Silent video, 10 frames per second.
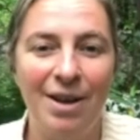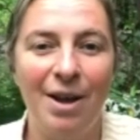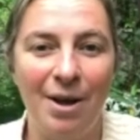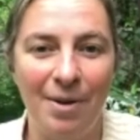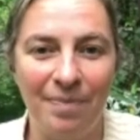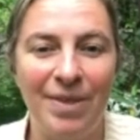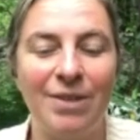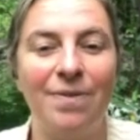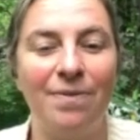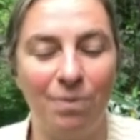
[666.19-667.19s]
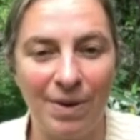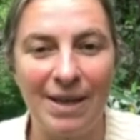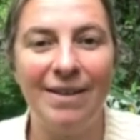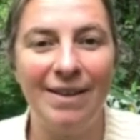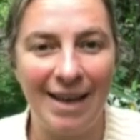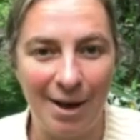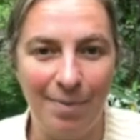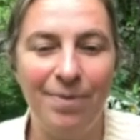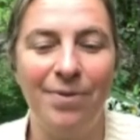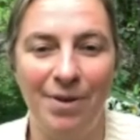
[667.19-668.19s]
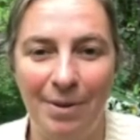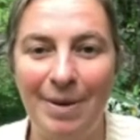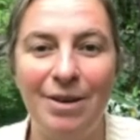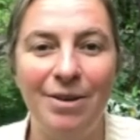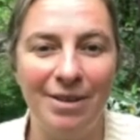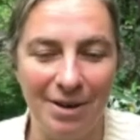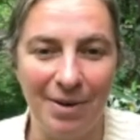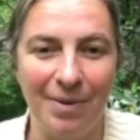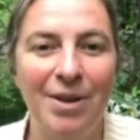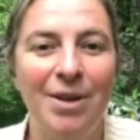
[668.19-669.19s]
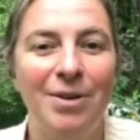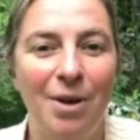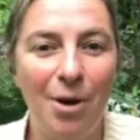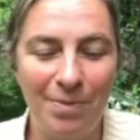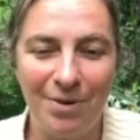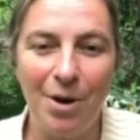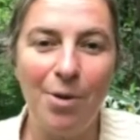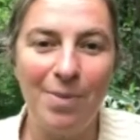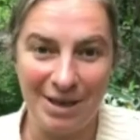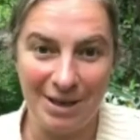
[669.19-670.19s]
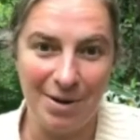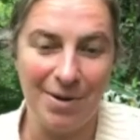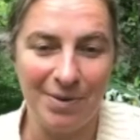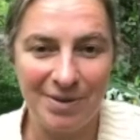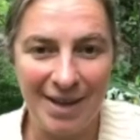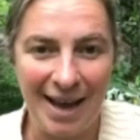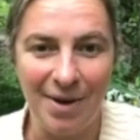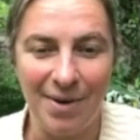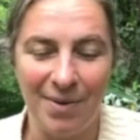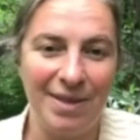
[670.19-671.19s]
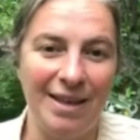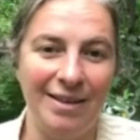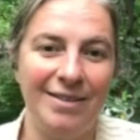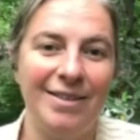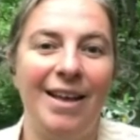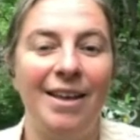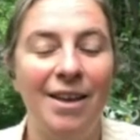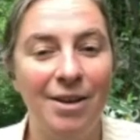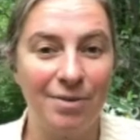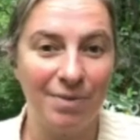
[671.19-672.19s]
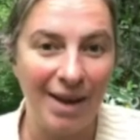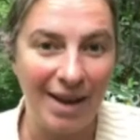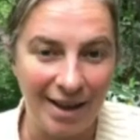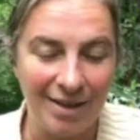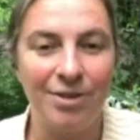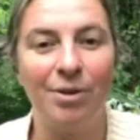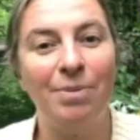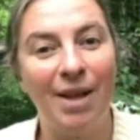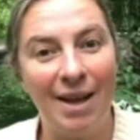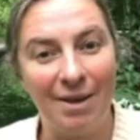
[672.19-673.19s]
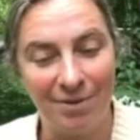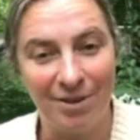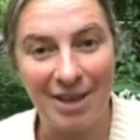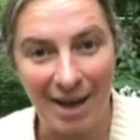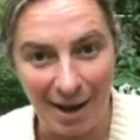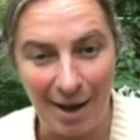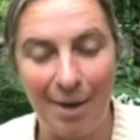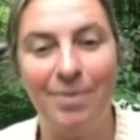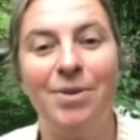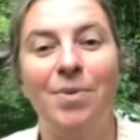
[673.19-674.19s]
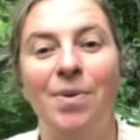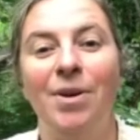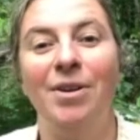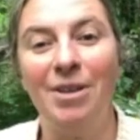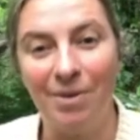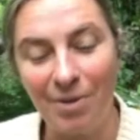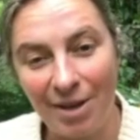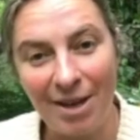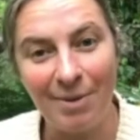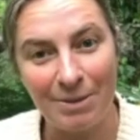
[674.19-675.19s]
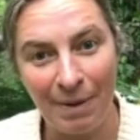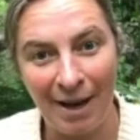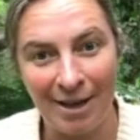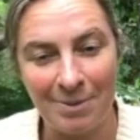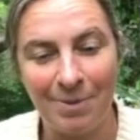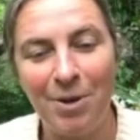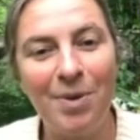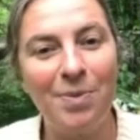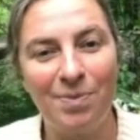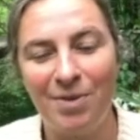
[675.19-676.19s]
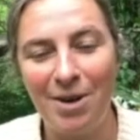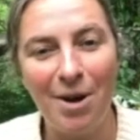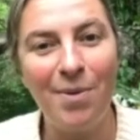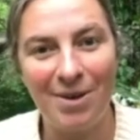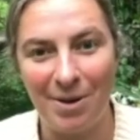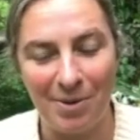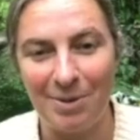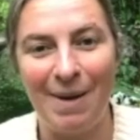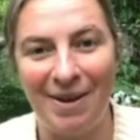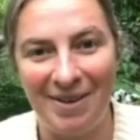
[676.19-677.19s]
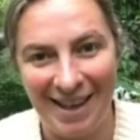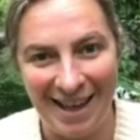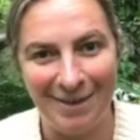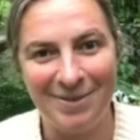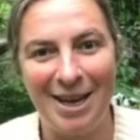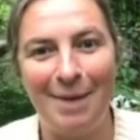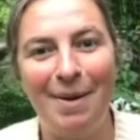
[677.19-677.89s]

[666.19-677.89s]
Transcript: That's really helpful. I mean, nobody knows how things like grants or applying for jobs or, looking at what's possible. No one knows about it ahead of time.